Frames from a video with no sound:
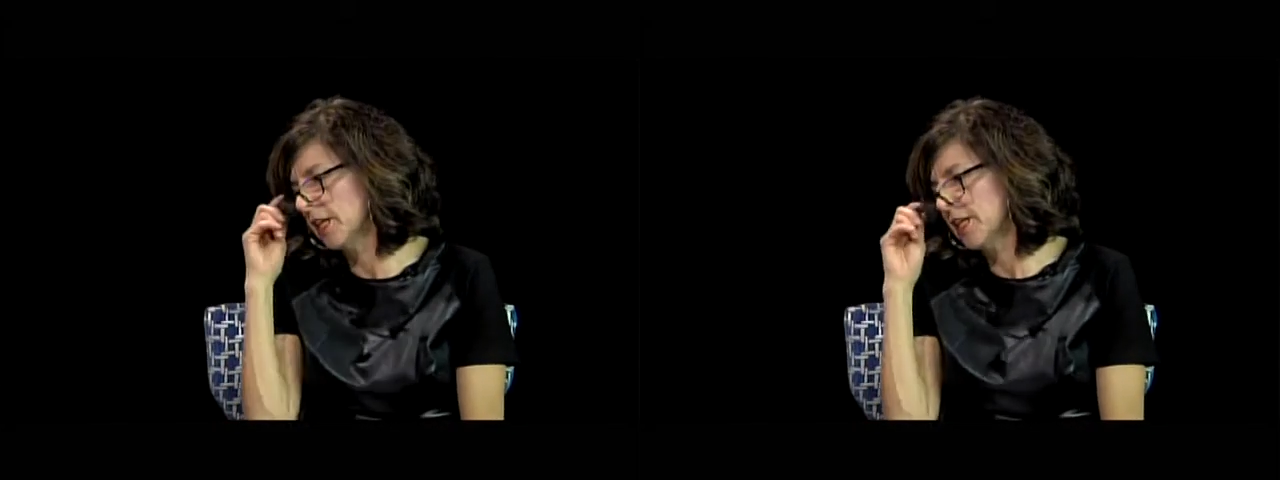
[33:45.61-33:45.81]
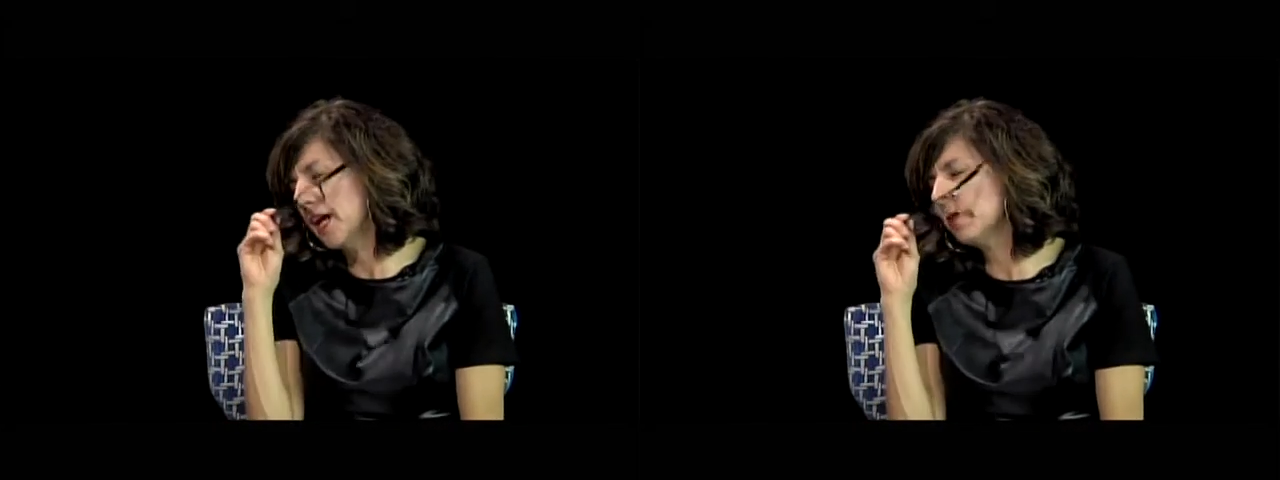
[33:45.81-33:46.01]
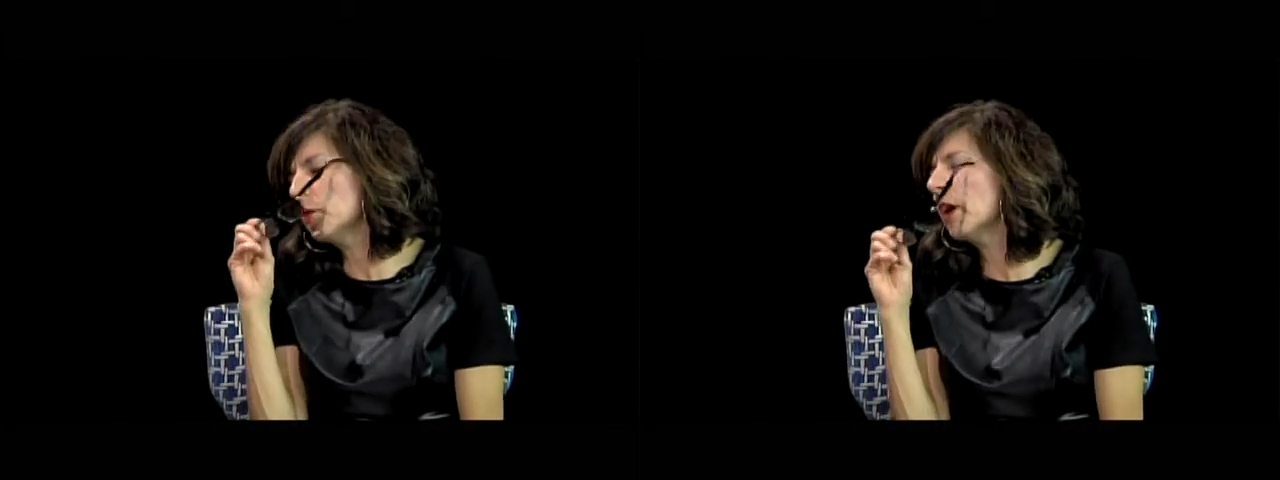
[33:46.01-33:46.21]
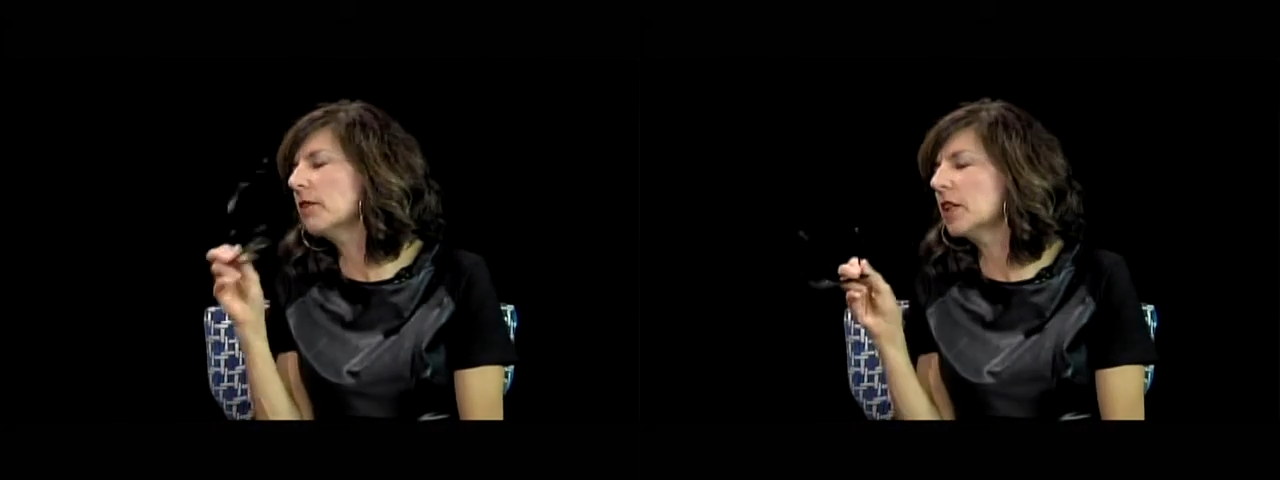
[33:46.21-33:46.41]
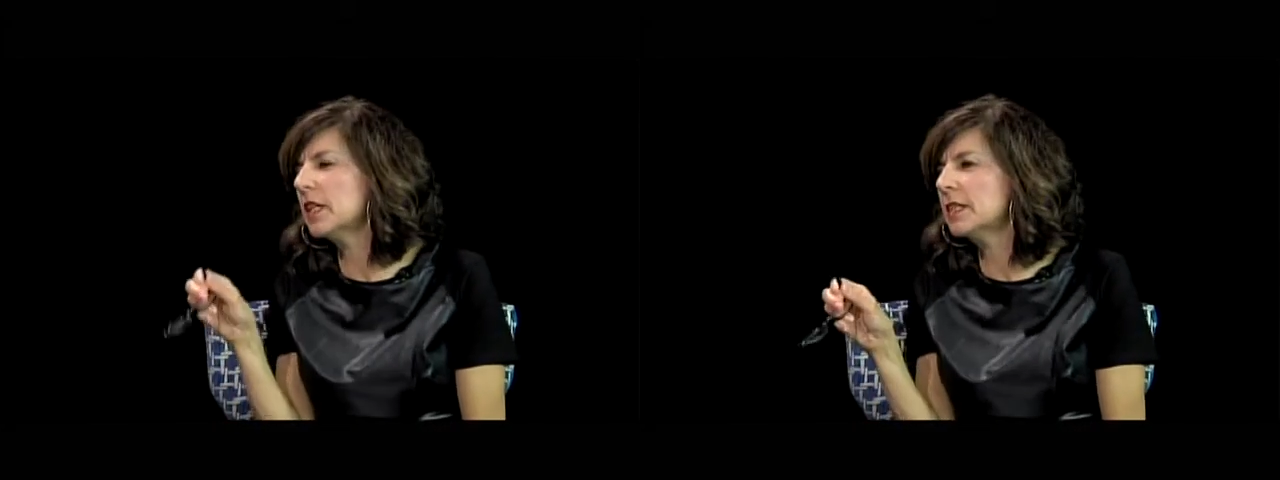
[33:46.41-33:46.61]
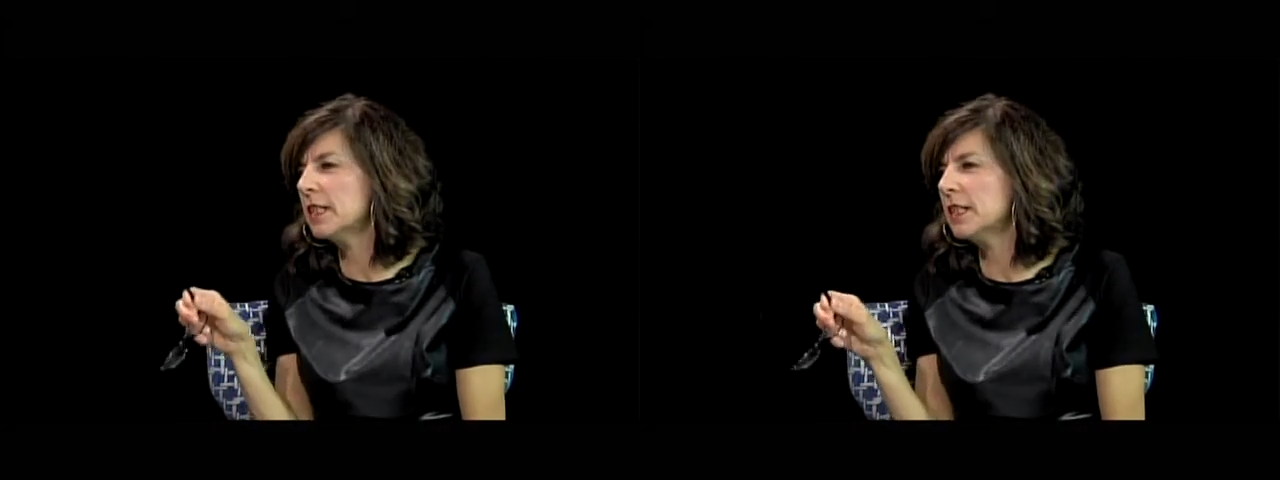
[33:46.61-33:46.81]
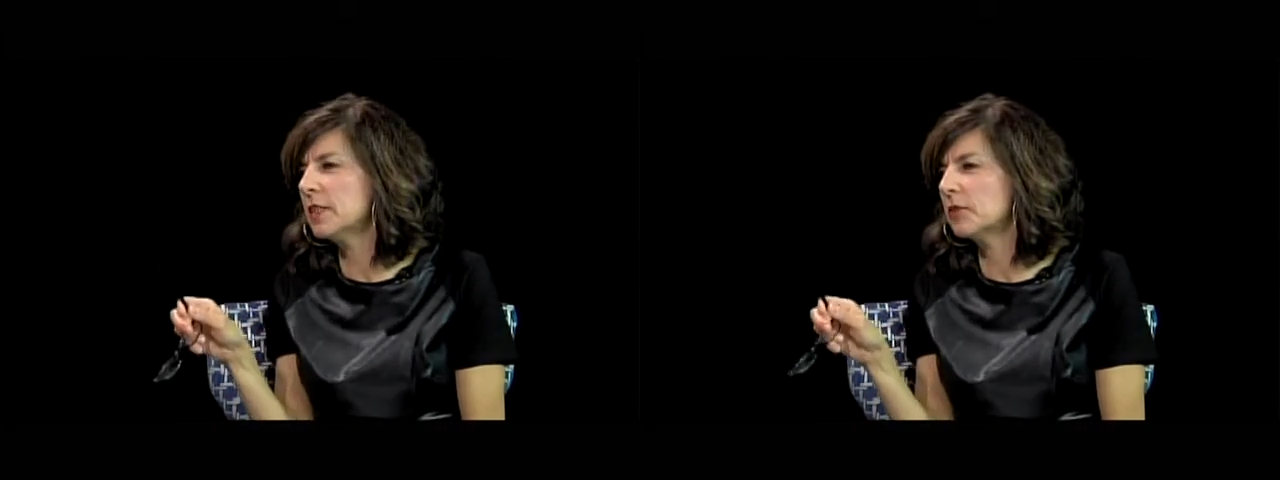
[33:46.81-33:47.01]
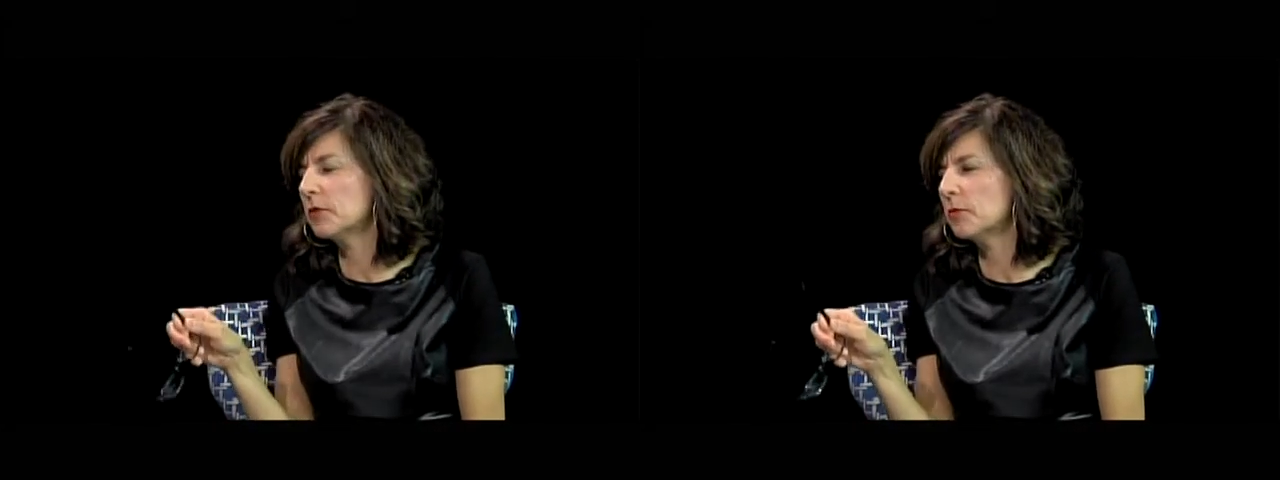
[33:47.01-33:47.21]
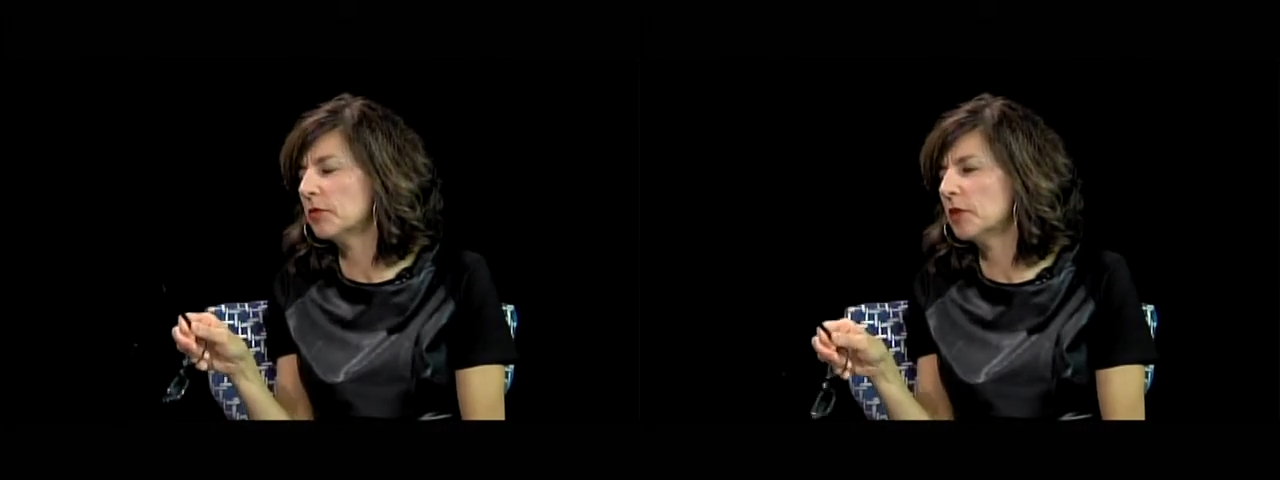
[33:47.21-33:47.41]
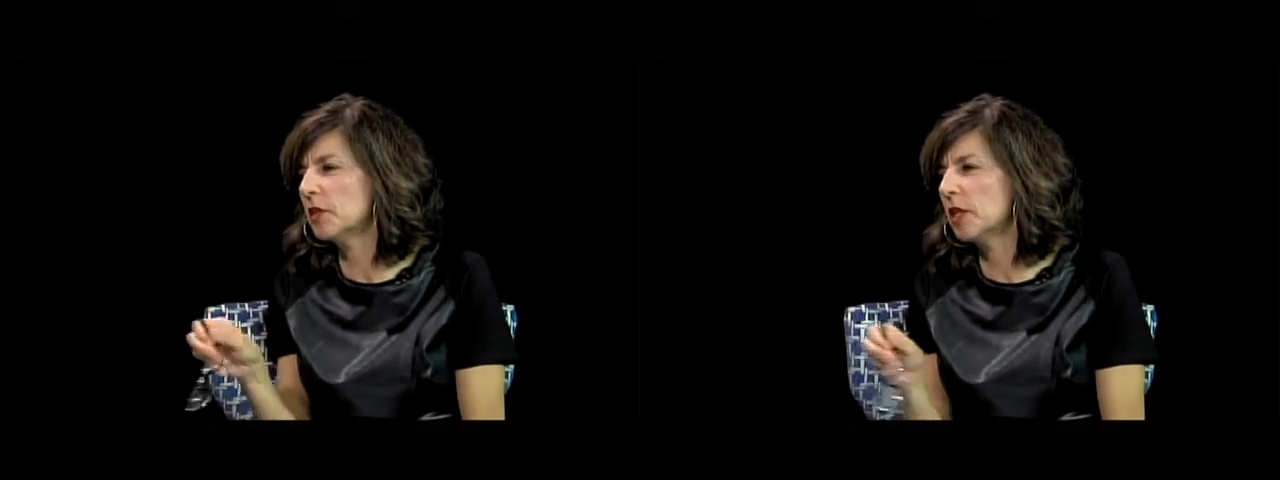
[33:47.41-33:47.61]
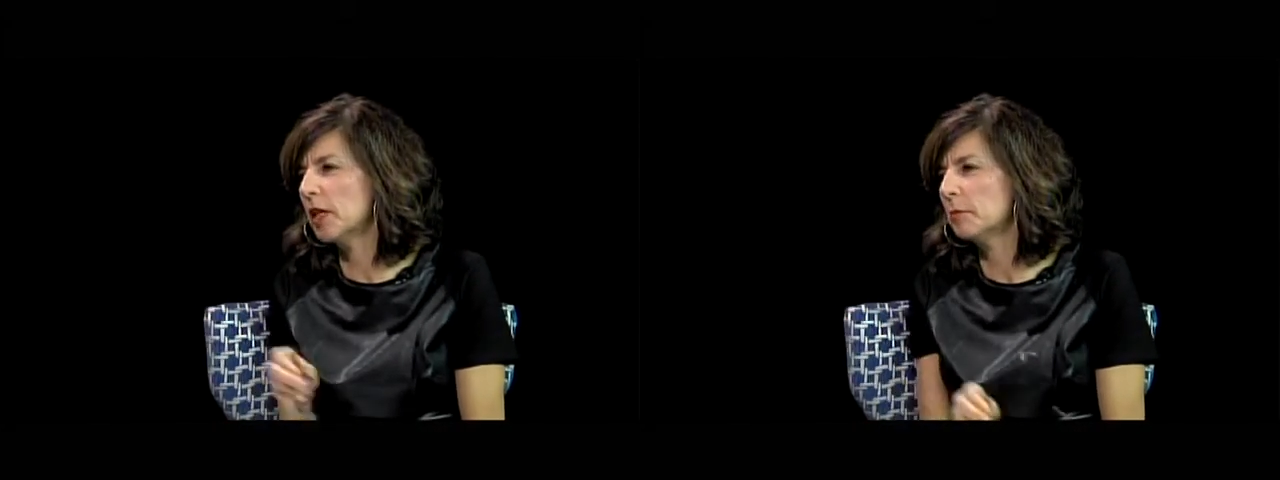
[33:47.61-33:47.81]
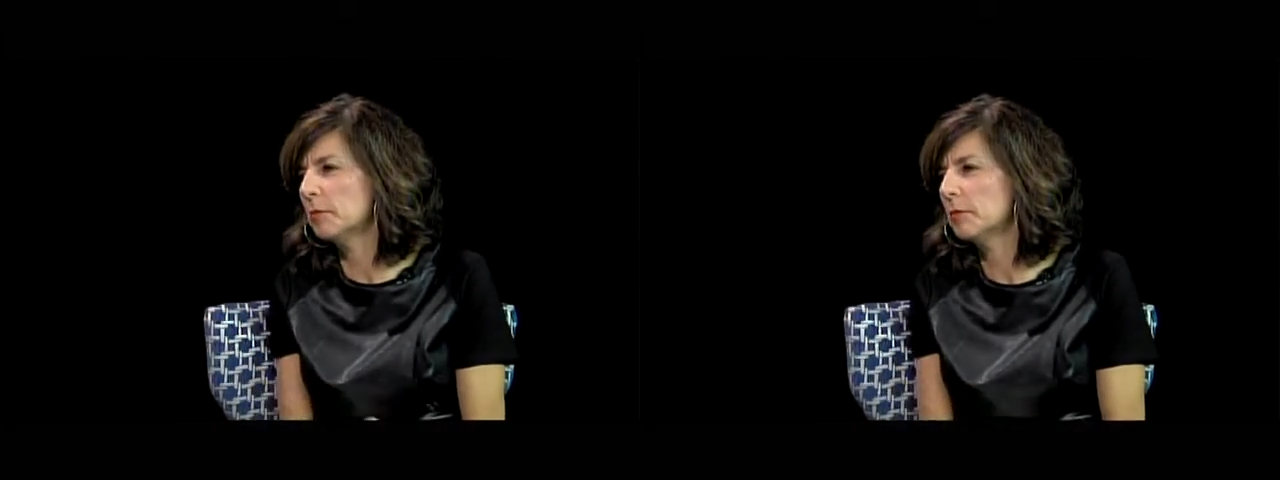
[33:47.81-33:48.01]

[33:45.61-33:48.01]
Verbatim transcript: Have you ever gotten teased for for your name?